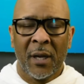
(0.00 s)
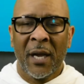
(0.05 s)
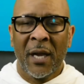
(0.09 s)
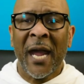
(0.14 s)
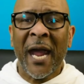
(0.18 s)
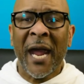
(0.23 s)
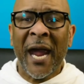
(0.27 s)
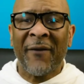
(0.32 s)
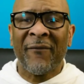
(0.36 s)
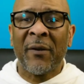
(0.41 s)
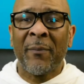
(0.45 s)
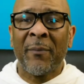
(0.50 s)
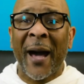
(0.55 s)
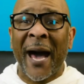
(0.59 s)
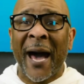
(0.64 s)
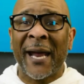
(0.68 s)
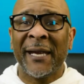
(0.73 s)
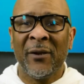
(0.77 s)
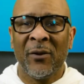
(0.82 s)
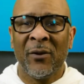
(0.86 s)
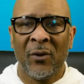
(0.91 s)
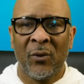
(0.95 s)
Hey
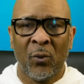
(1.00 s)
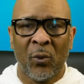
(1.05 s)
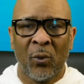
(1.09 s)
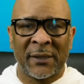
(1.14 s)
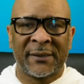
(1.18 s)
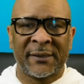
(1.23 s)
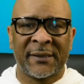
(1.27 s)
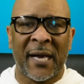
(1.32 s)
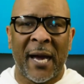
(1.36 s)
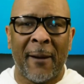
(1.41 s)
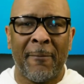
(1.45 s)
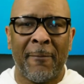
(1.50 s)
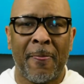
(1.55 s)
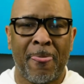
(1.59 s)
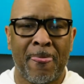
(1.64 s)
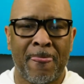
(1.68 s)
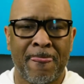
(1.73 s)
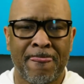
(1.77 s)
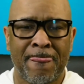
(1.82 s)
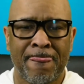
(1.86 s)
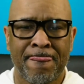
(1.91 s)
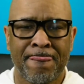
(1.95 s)
everybody, what's up?
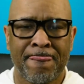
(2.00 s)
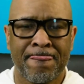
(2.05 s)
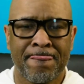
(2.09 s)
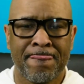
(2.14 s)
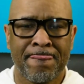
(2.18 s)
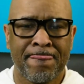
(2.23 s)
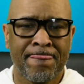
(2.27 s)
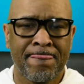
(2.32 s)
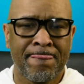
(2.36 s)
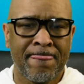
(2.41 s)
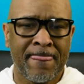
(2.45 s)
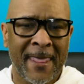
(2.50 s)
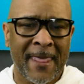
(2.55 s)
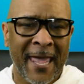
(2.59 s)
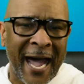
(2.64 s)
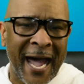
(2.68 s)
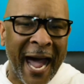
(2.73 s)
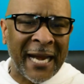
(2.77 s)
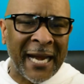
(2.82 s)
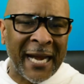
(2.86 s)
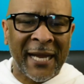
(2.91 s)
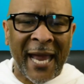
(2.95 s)

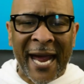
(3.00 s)
I'd